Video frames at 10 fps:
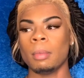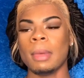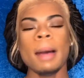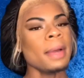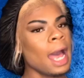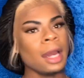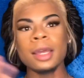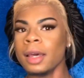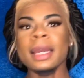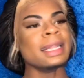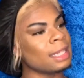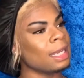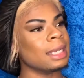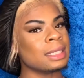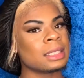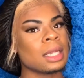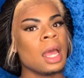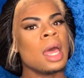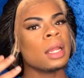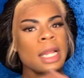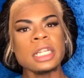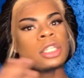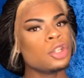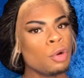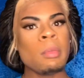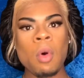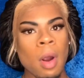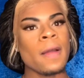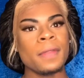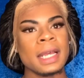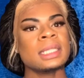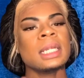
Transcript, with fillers: I'm kind of good at this. Let's do more of this.